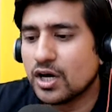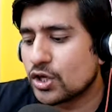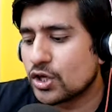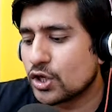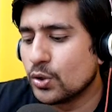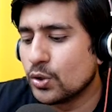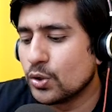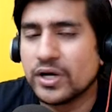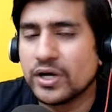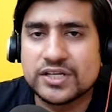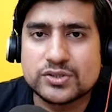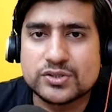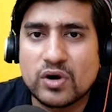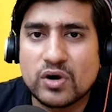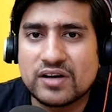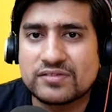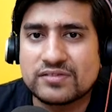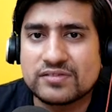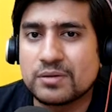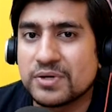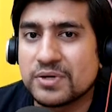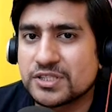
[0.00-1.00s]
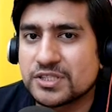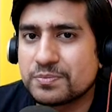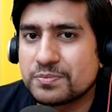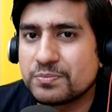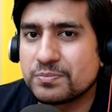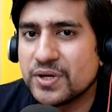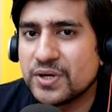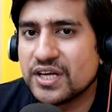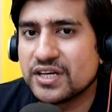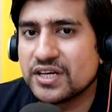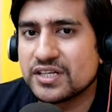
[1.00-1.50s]
Q As who have some
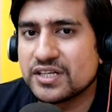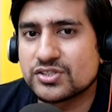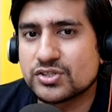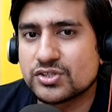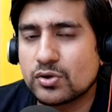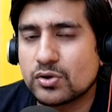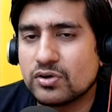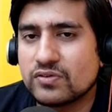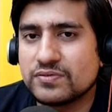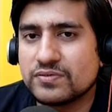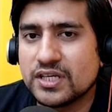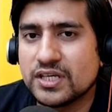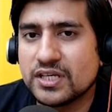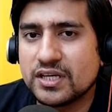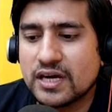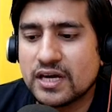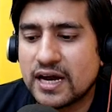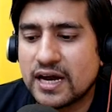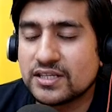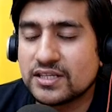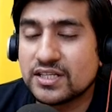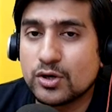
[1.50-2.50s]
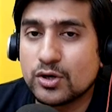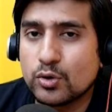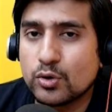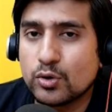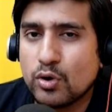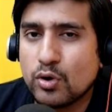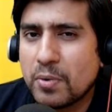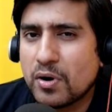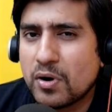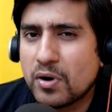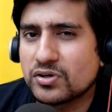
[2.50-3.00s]
experience of the, and they know
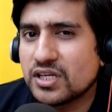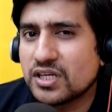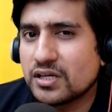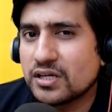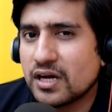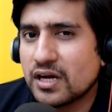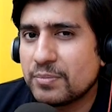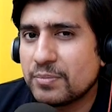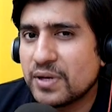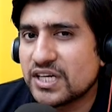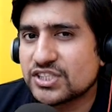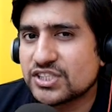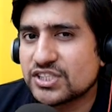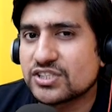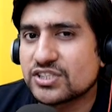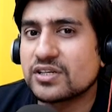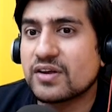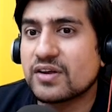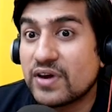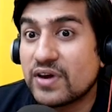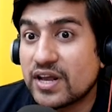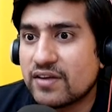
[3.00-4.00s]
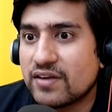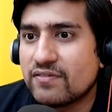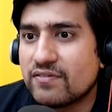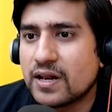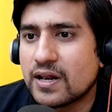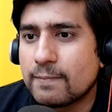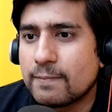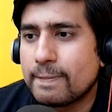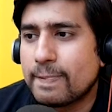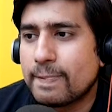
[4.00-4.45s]
about the application very well.